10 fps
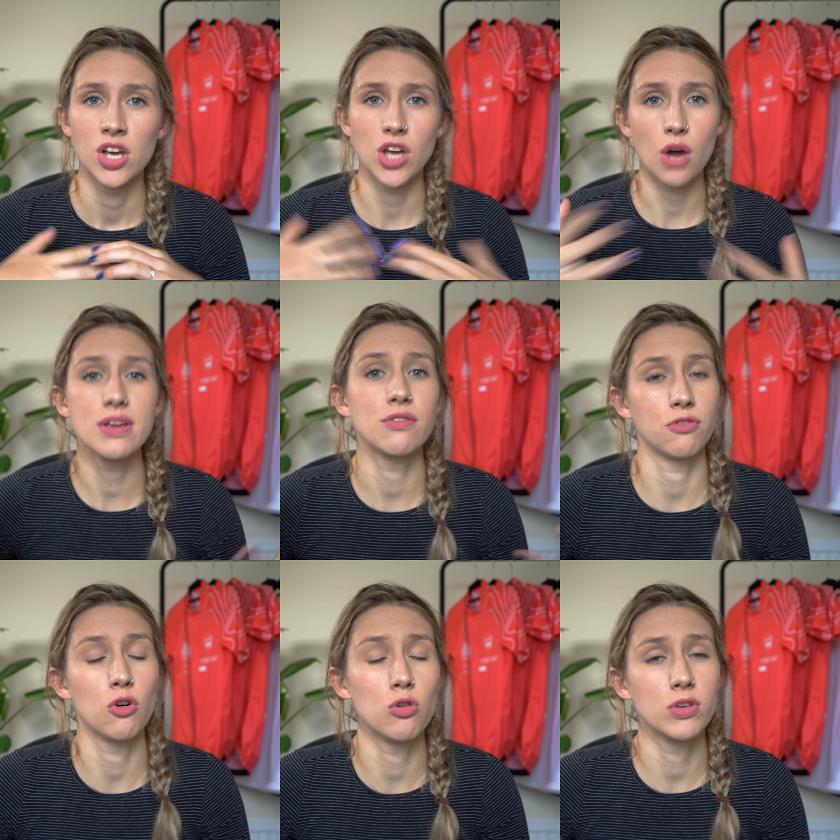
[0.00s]
Going
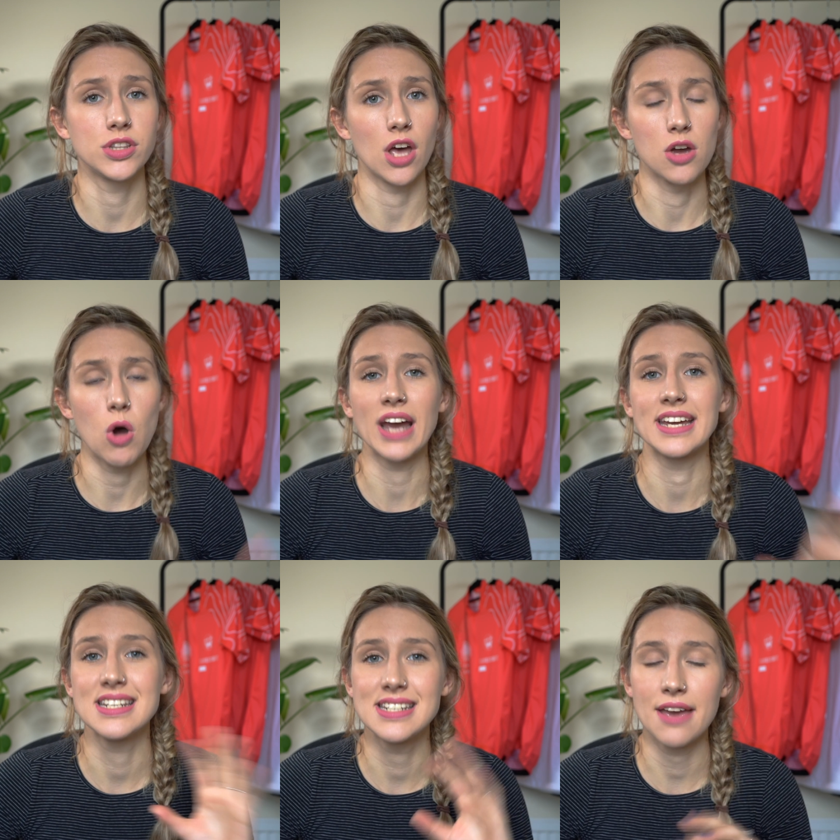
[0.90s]
forward though, I
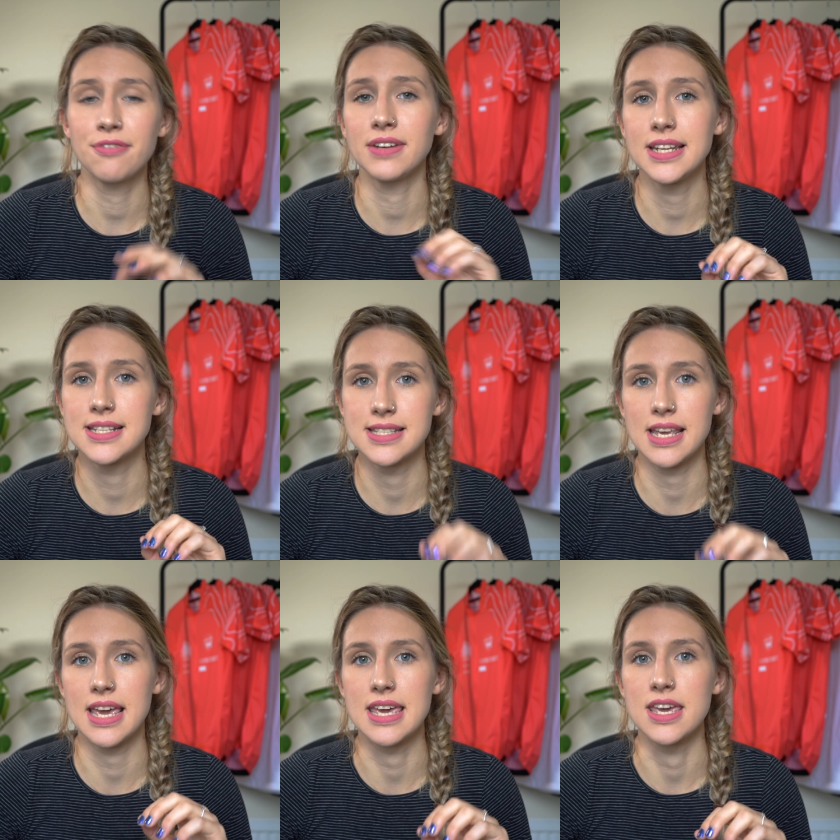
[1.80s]
can definitely
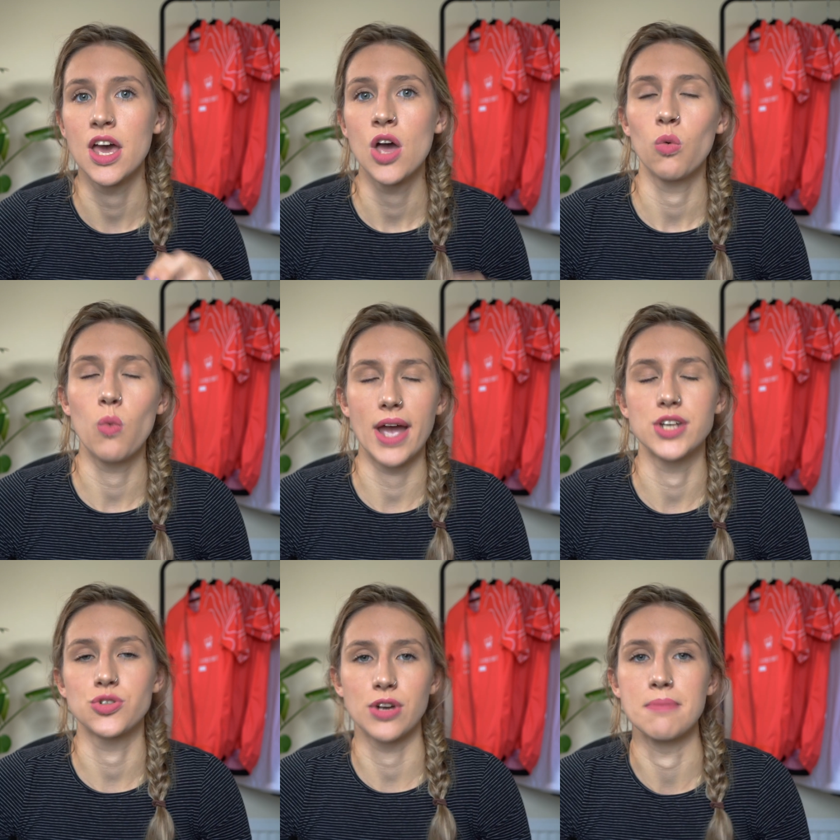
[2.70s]
see where
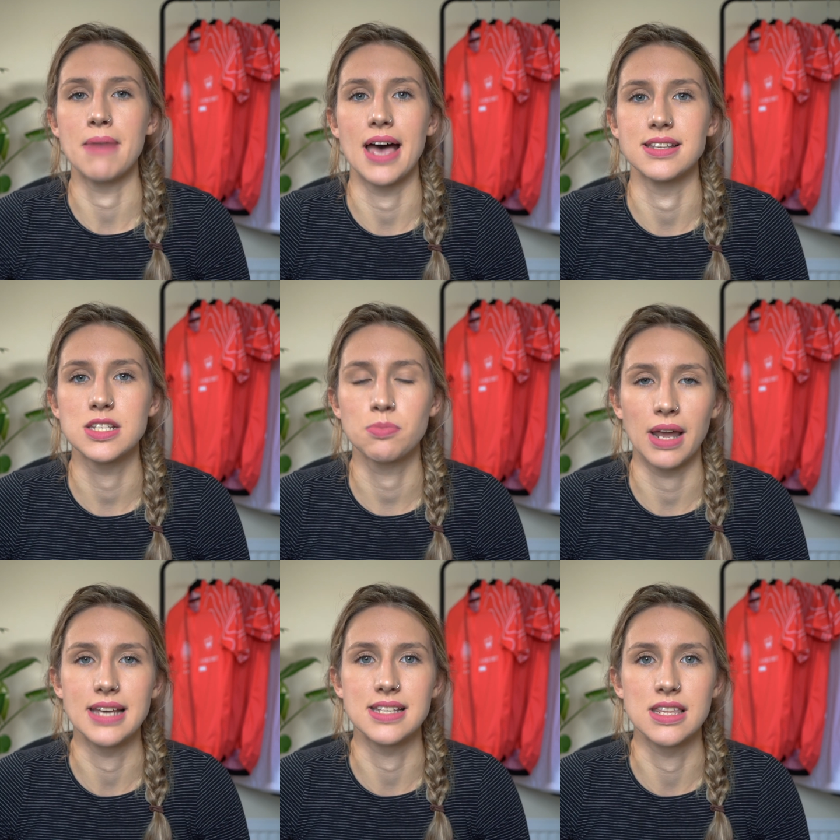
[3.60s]
Trimm has its
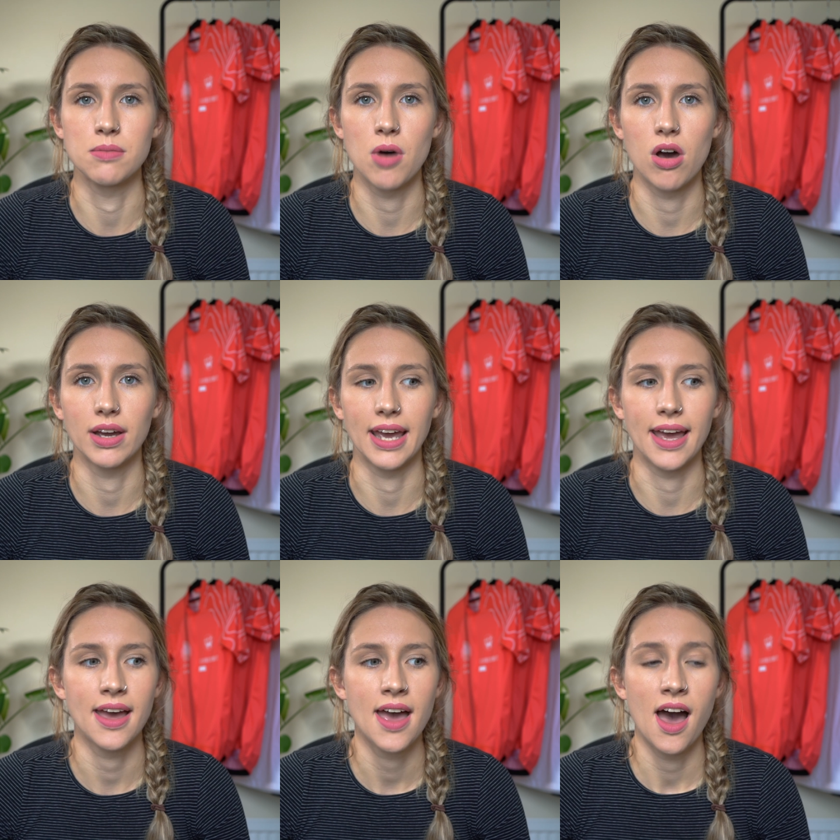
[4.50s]
place in the
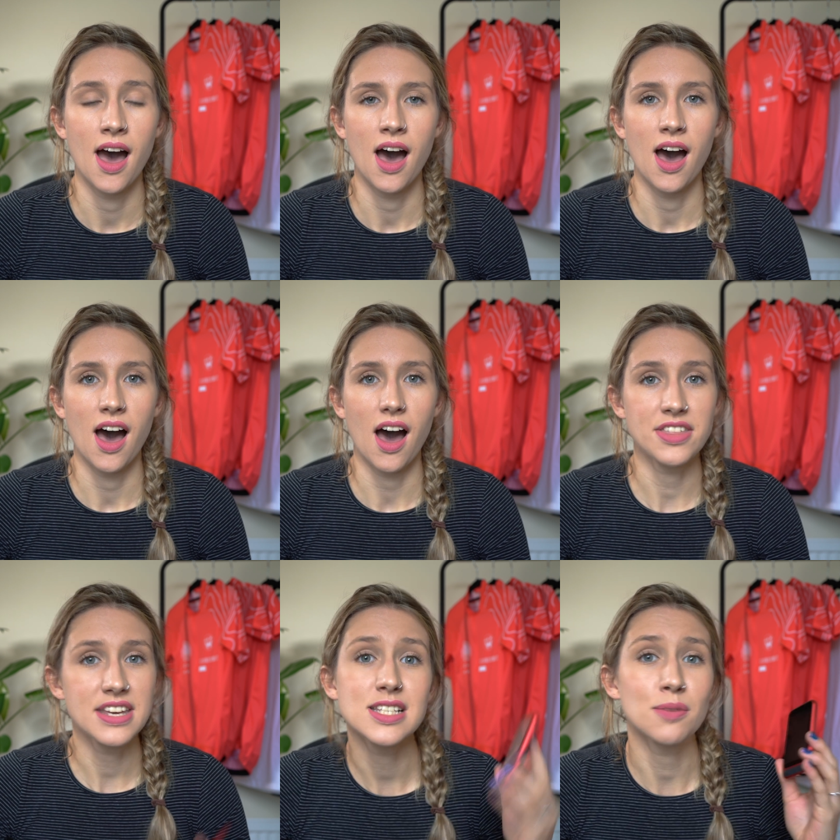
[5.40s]
market.
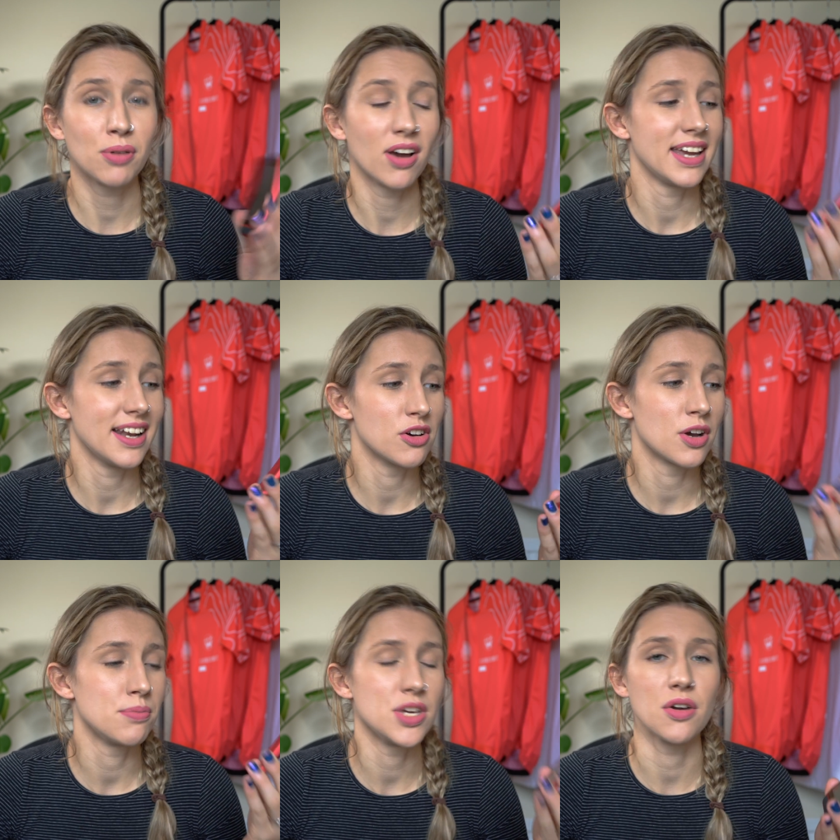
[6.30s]
I think it's a plucky little
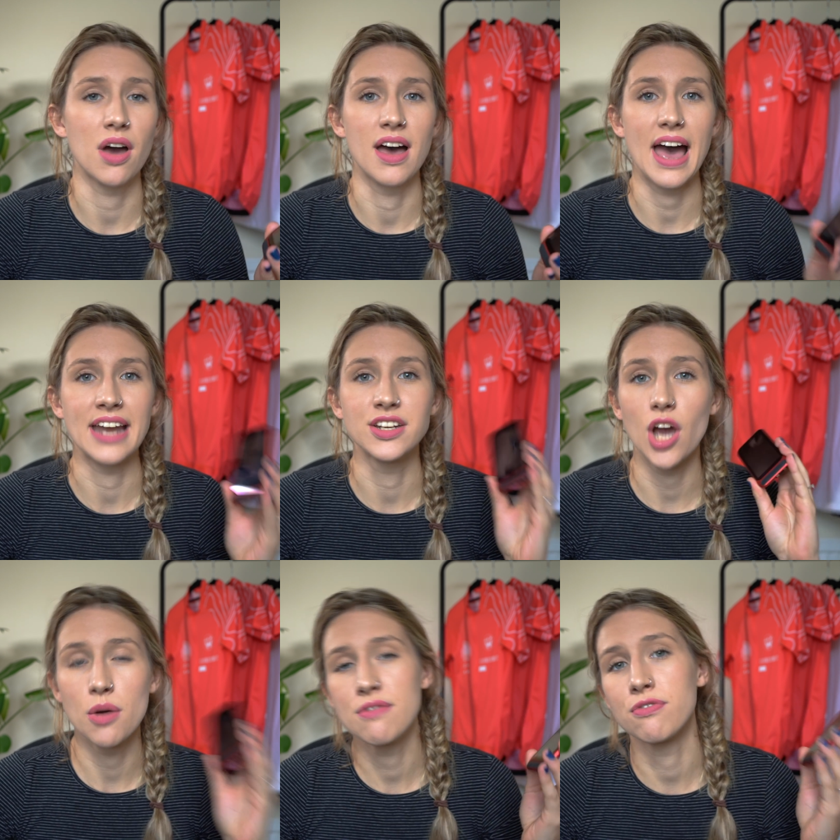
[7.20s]
computer, and
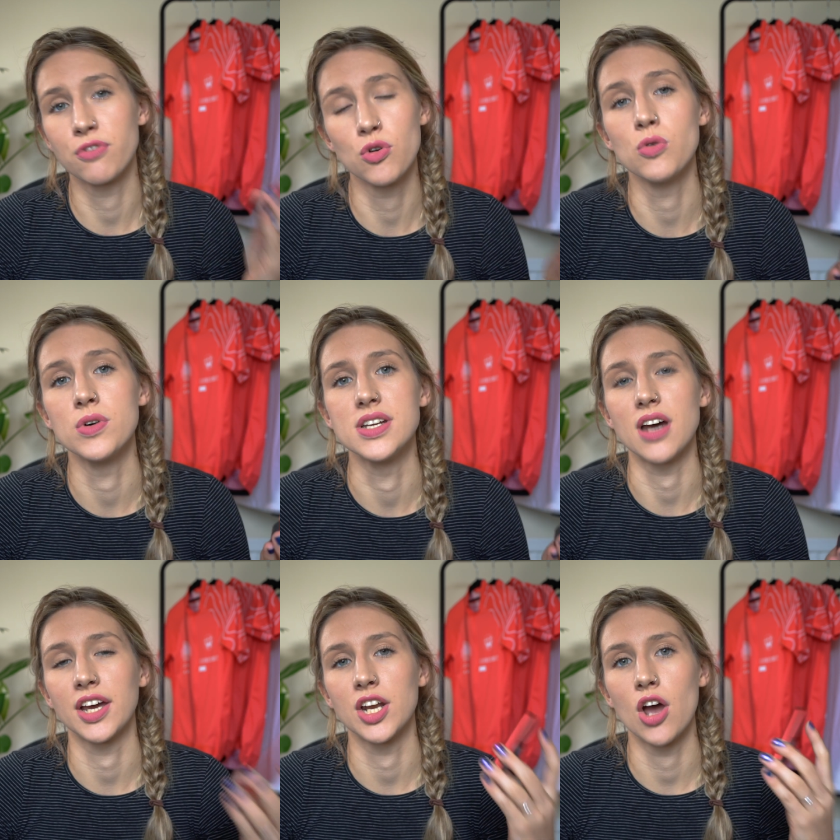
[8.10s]
going forward,
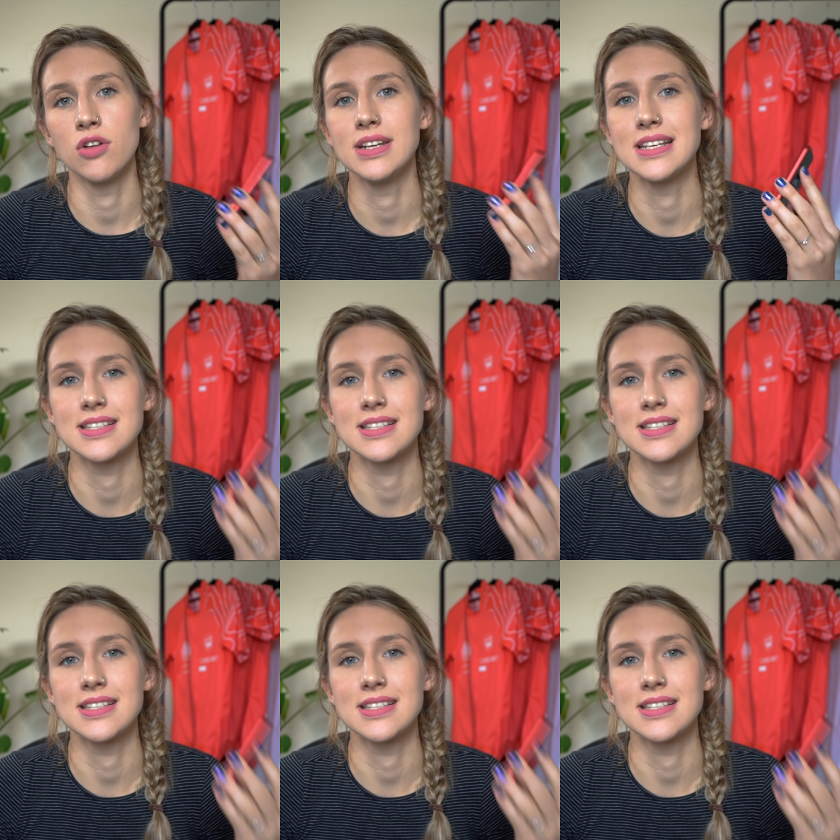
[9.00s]
I can only